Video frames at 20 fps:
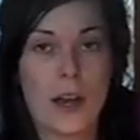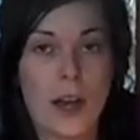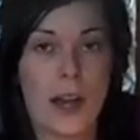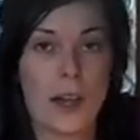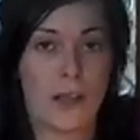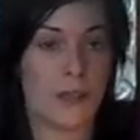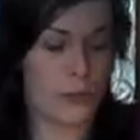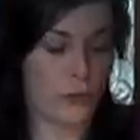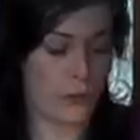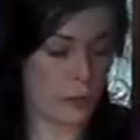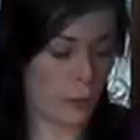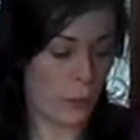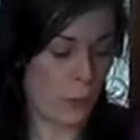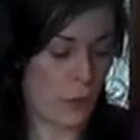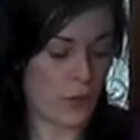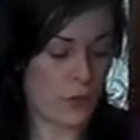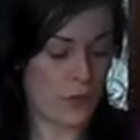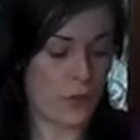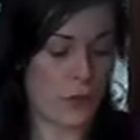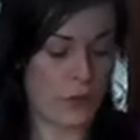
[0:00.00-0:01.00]
and I do
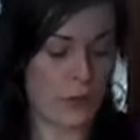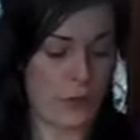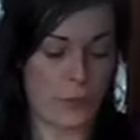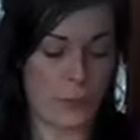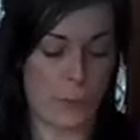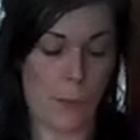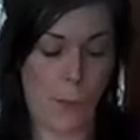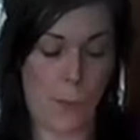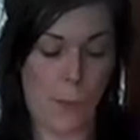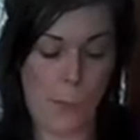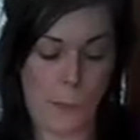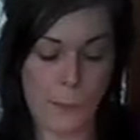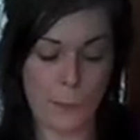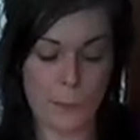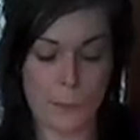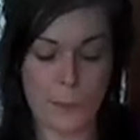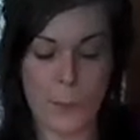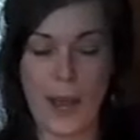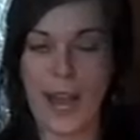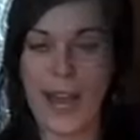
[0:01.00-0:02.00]
want to
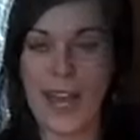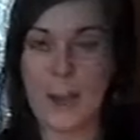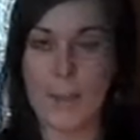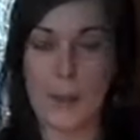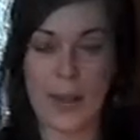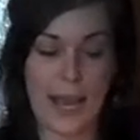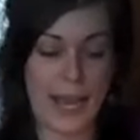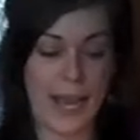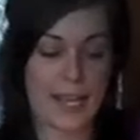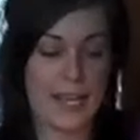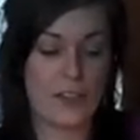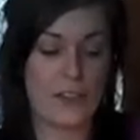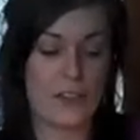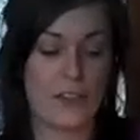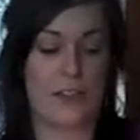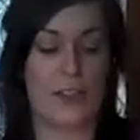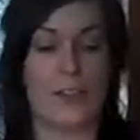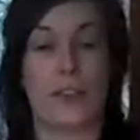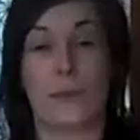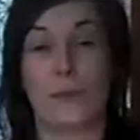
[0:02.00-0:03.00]
buy a
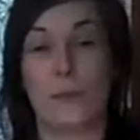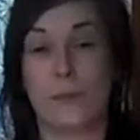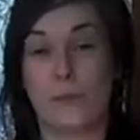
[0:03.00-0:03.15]
packaged